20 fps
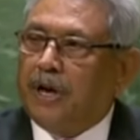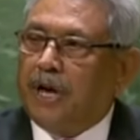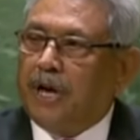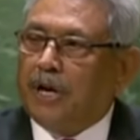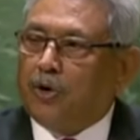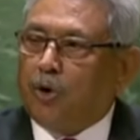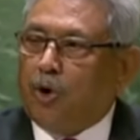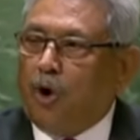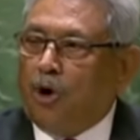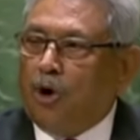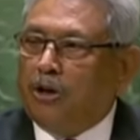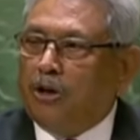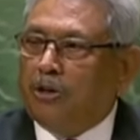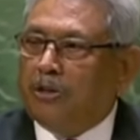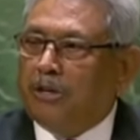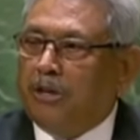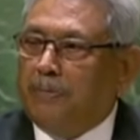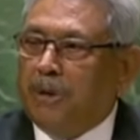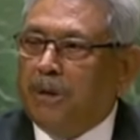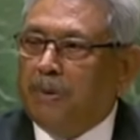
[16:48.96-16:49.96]
I call
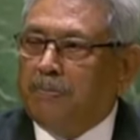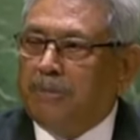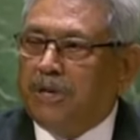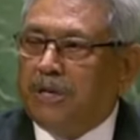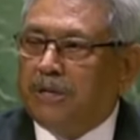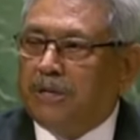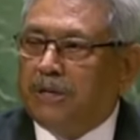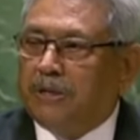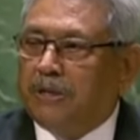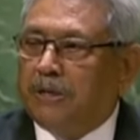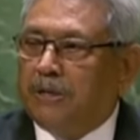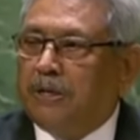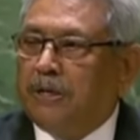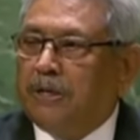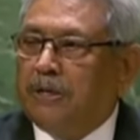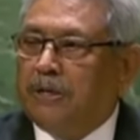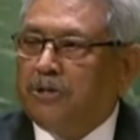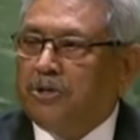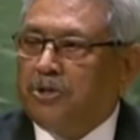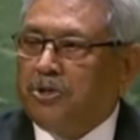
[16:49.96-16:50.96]
on the member
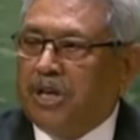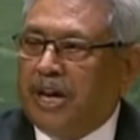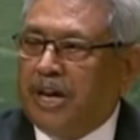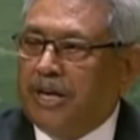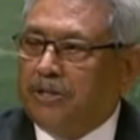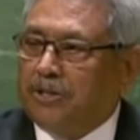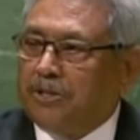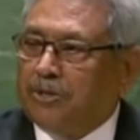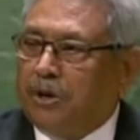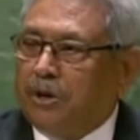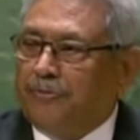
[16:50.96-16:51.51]
states